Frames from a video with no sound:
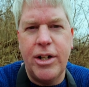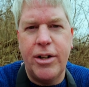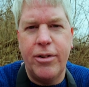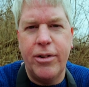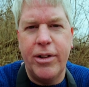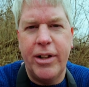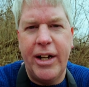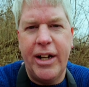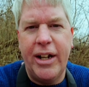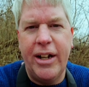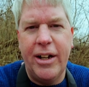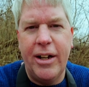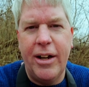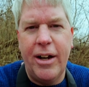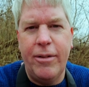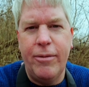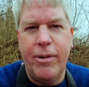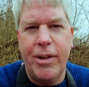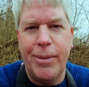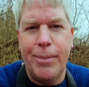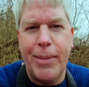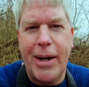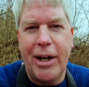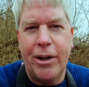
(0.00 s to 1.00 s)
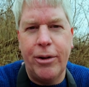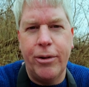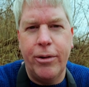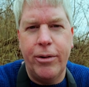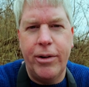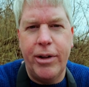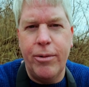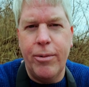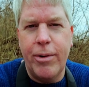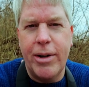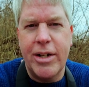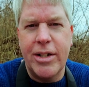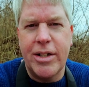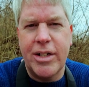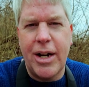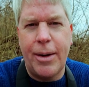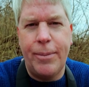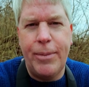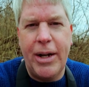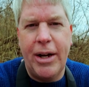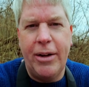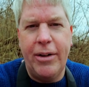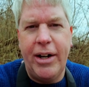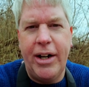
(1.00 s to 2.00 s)
generally with a macro, you wanna
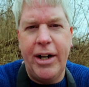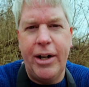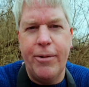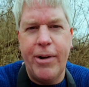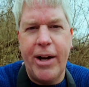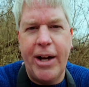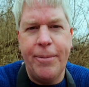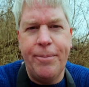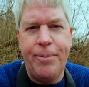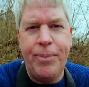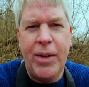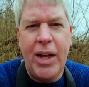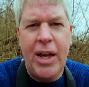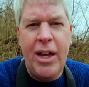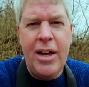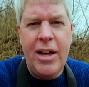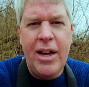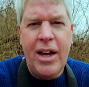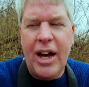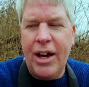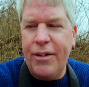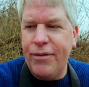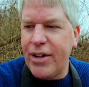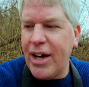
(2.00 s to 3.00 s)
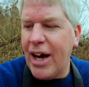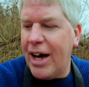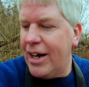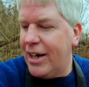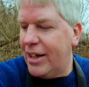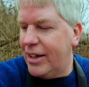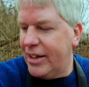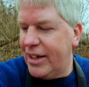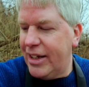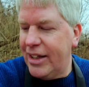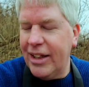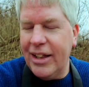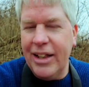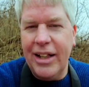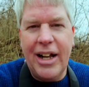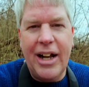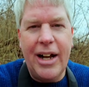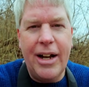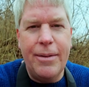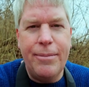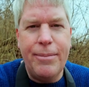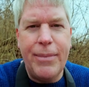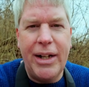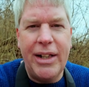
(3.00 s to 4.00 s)
stop down anyway. I've got a little,
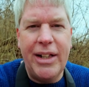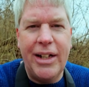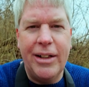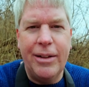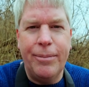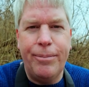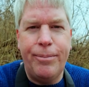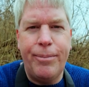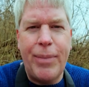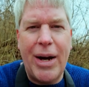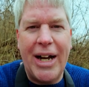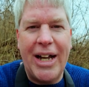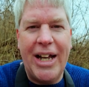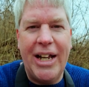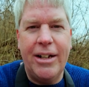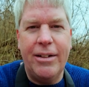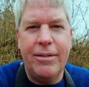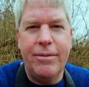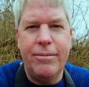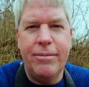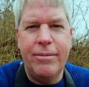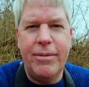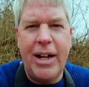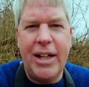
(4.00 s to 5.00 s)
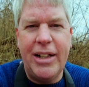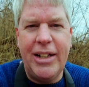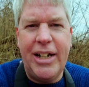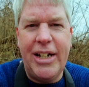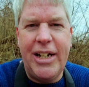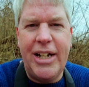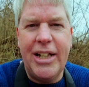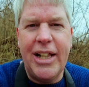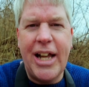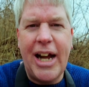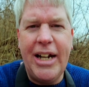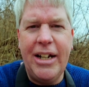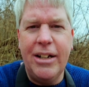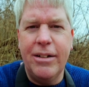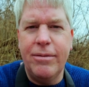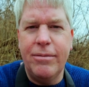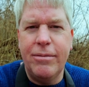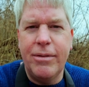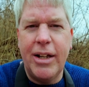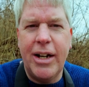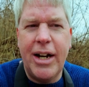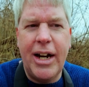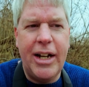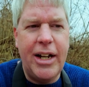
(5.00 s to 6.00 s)
my little pocket LED light
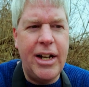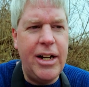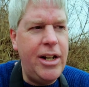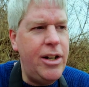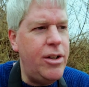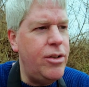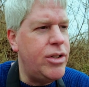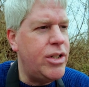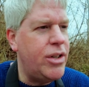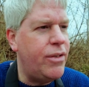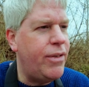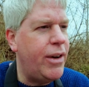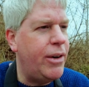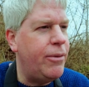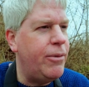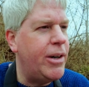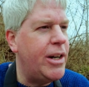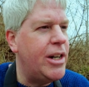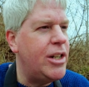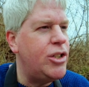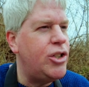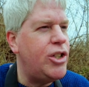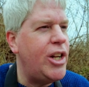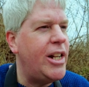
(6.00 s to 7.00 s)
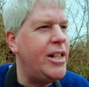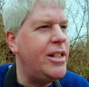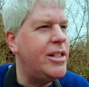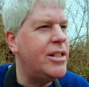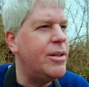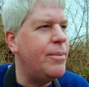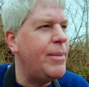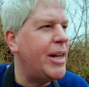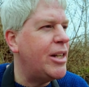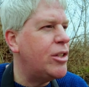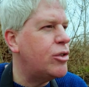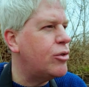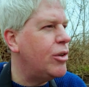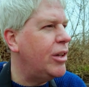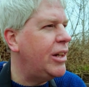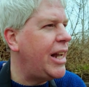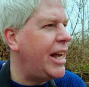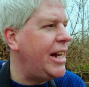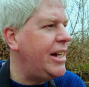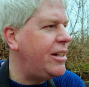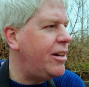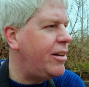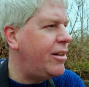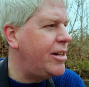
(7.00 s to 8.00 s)
that I can use if I wanna shed some extra
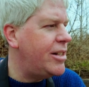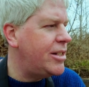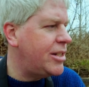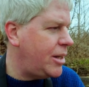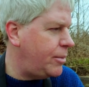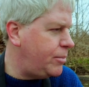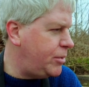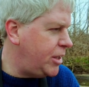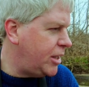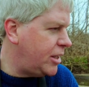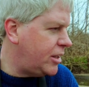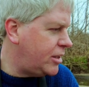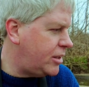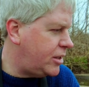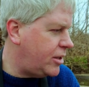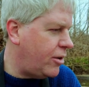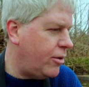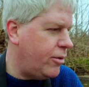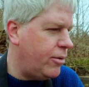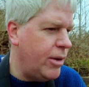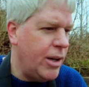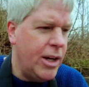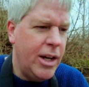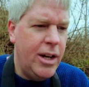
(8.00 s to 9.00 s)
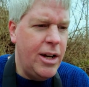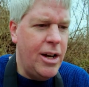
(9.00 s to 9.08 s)
light on a subject. So